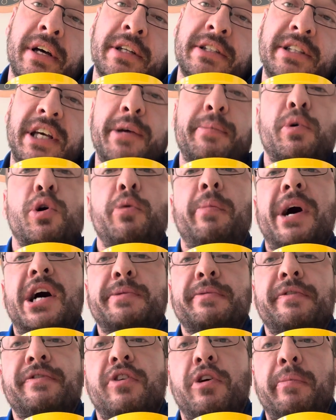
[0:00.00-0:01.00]
take the
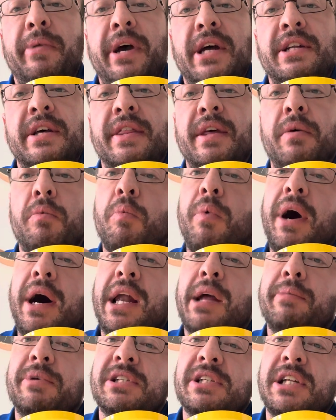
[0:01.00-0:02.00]
probiotics before bed, then
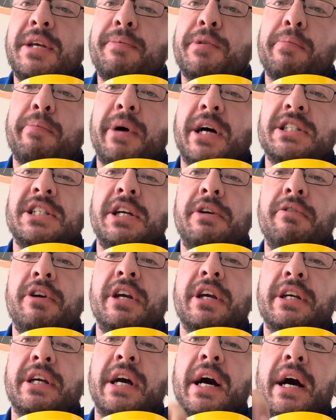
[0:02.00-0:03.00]
while I'm asleep the
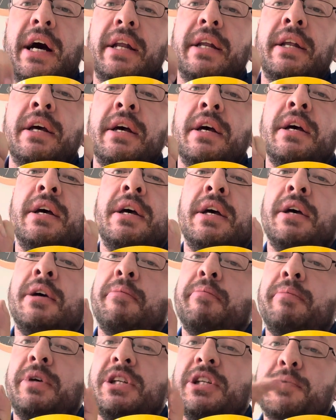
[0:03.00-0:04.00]
bacteria can
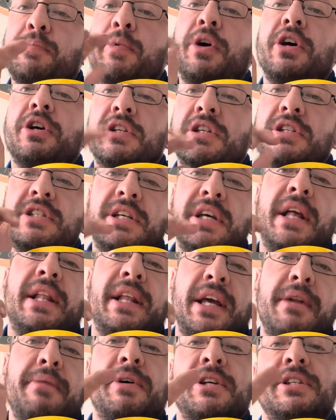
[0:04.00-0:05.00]
be dispersed and settle
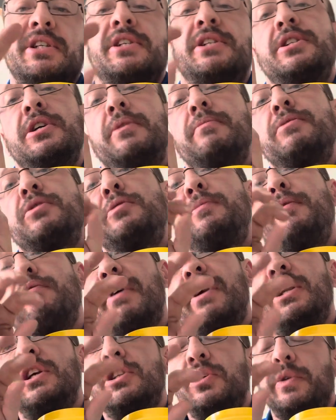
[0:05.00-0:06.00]
in my system to be
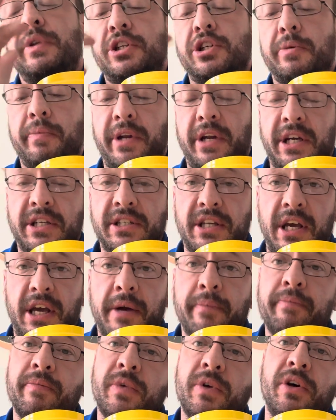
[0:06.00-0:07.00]
ready to do their job the next day.
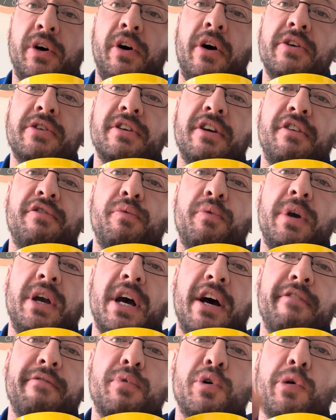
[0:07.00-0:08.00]
Because if we
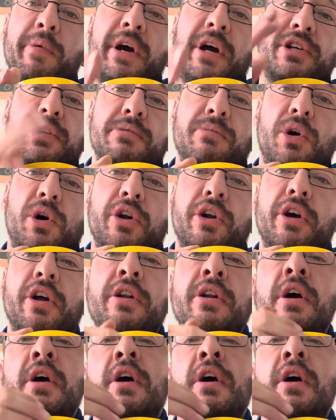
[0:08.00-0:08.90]
have probiotics in the morning,